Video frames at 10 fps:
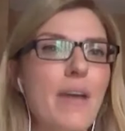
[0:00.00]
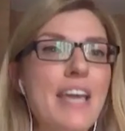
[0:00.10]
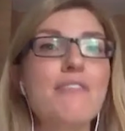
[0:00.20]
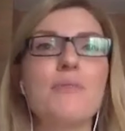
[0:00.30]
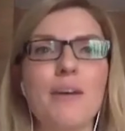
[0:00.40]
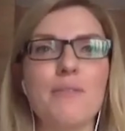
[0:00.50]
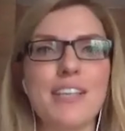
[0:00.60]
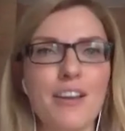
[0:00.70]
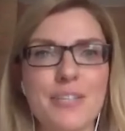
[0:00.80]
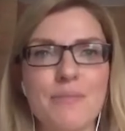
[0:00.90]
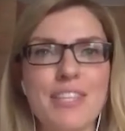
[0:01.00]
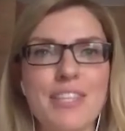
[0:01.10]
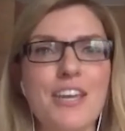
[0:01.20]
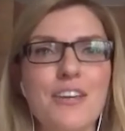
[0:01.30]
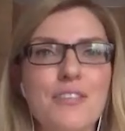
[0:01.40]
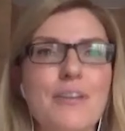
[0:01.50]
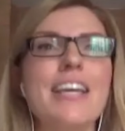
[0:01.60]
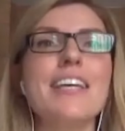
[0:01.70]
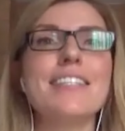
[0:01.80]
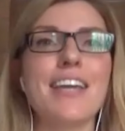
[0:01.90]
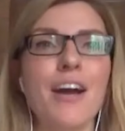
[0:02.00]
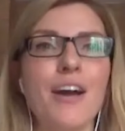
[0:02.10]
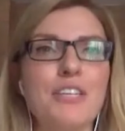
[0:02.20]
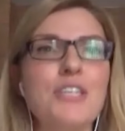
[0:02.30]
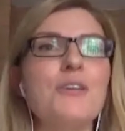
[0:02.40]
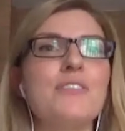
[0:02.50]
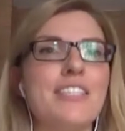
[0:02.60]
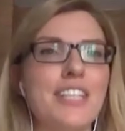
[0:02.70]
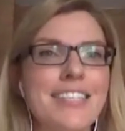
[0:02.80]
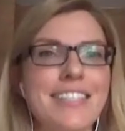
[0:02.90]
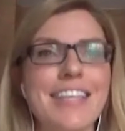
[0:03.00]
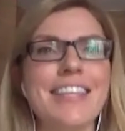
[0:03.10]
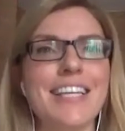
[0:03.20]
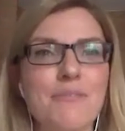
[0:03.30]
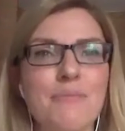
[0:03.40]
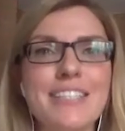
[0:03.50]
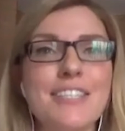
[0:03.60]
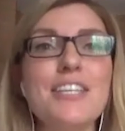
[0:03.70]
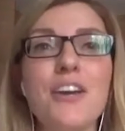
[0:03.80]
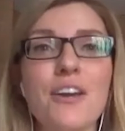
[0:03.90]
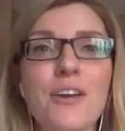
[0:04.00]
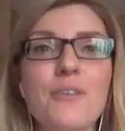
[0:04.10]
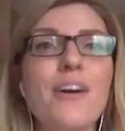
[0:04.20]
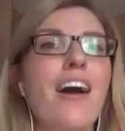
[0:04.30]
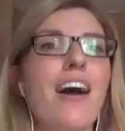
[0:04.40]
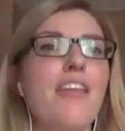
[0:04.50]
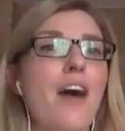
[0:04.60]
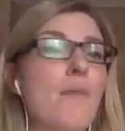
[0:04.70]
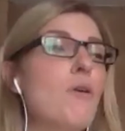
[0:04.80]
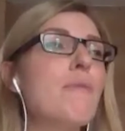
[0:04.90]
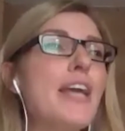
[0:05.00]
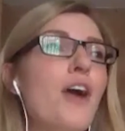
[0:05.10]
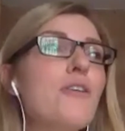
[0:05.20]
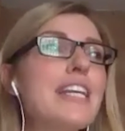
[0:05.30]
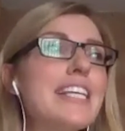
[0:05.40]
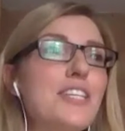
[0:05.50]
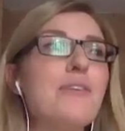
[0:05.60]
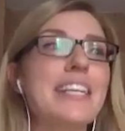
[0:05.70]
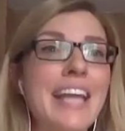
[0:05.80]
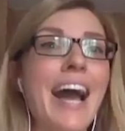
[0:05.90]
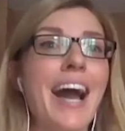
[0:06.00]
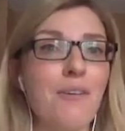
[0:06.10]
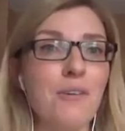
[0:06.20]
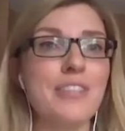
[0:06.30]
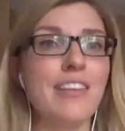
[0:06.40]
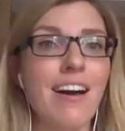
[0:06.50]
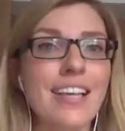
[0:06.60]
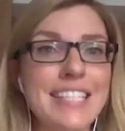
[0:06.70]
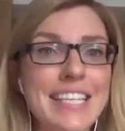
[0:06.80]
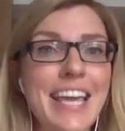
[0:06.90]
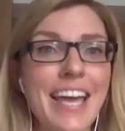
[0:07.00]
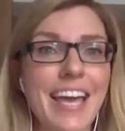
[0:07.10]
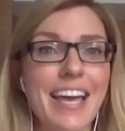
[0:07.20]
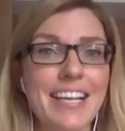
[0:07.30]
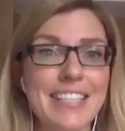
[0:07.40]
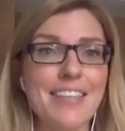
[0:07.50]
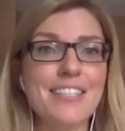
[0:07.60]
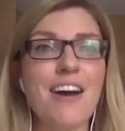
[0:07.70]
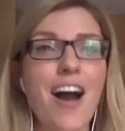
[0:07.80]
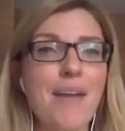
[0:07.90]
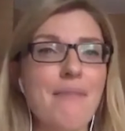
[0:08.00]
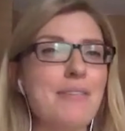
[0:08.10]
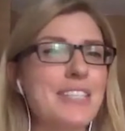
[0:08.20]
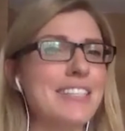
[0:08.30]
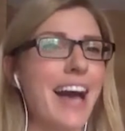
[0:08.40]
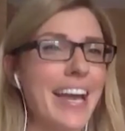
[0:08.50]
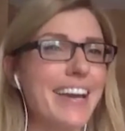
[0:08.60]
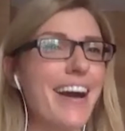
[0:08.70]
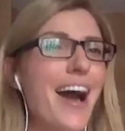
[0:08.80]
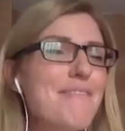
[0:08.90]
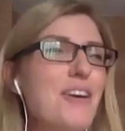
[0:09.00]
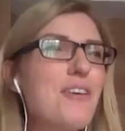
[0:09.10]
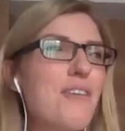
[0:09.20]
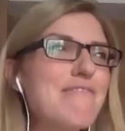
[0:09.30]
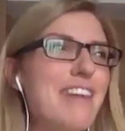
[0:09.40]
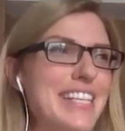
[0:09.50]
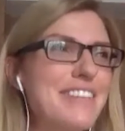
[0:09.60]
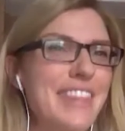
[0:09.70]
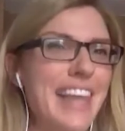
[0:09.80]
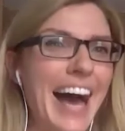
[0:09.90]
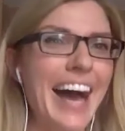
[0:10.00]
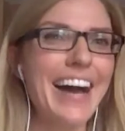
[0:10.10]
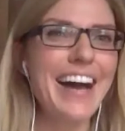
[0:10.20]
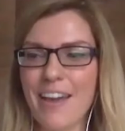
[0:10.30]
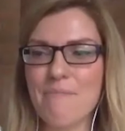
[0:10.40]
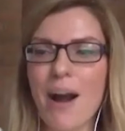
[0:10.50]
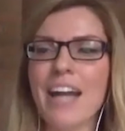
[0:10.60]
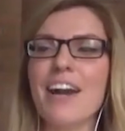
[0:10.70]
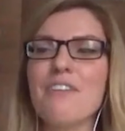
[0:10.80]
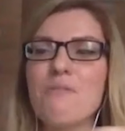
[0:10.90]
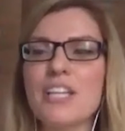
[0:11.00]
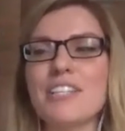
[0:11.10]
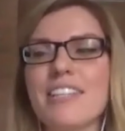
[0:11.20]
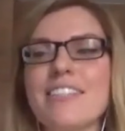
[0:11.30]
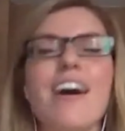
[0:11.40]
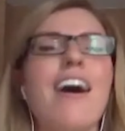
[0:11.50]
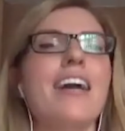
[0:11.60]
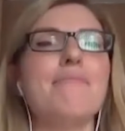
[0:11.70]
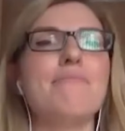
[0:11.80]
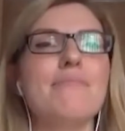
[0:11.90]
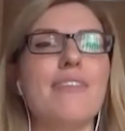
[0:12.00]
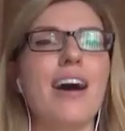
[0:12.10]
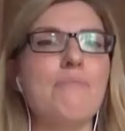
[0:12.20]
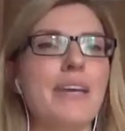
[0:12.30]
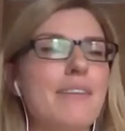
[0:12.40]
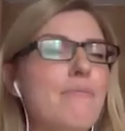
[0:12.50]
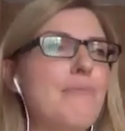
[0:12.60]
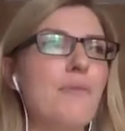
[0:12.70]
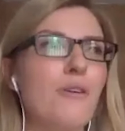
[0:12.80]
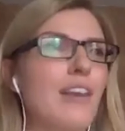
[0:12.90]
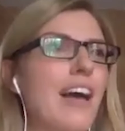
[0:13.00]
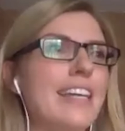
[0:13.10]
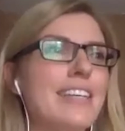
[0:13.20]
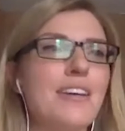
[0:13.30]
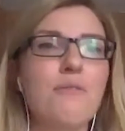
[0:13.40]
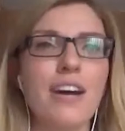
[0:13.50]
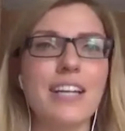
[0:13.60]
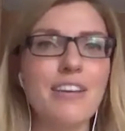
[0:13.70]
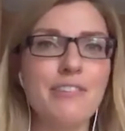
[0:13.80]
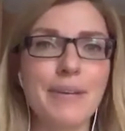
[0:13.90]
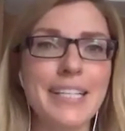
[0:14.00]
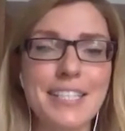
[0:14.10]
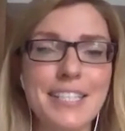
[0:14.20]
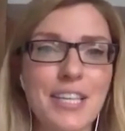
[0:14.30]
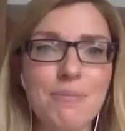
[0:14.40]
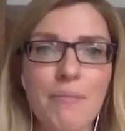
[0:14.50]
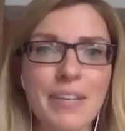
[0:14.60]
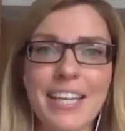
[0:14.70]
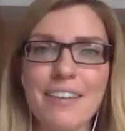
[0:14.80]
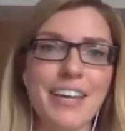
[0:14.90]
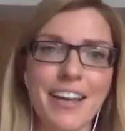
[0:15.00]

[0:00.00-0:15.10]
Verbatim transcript: even when I was coaching with you three years ago, you suggesting things for me to do. I'm probably only doing now or in the last year because at the time I was just like, I'm not quite ready for that. But I kind of wish at the time I'd been a bit more like, you know what, I don't feel ready to do this, but I'm going to give it a